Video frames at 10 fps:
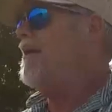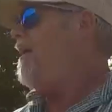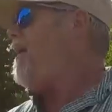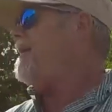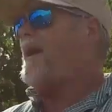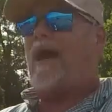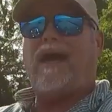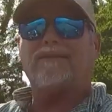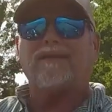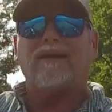All right, guys,
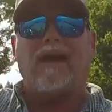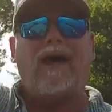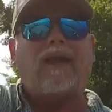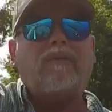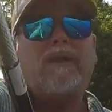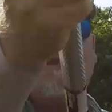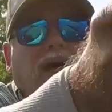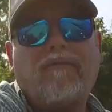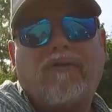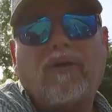I held him in the
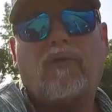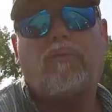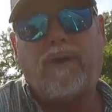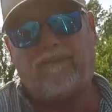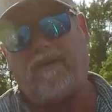net for a little bit.